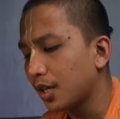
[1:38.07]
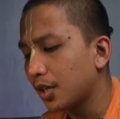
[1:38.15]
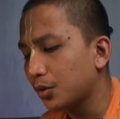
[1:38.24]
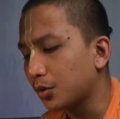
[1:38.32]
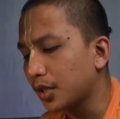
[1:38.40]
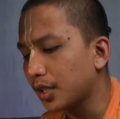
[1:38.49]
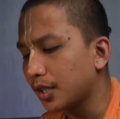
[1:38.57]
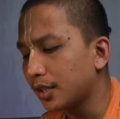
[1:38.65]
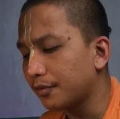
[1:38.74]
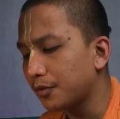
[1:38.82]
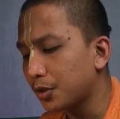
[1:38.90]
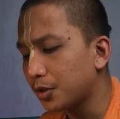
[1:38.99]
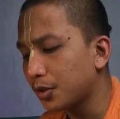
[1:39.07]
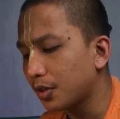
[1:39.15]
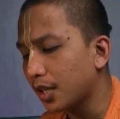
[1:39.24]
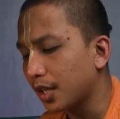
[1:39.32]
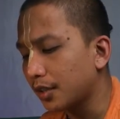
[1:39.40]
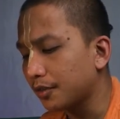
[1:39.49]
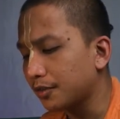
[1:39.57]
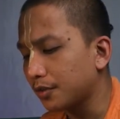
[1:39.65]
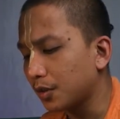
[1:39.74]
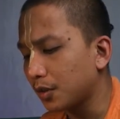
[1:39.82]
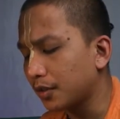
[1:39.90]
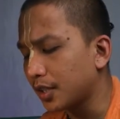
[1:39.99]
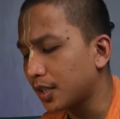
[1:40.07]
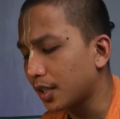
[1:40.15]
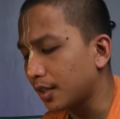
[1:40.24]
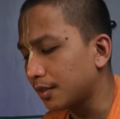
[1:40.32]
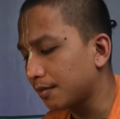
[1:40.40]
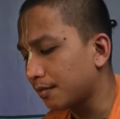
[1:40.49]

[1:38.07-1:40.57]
to hear the future life of the child.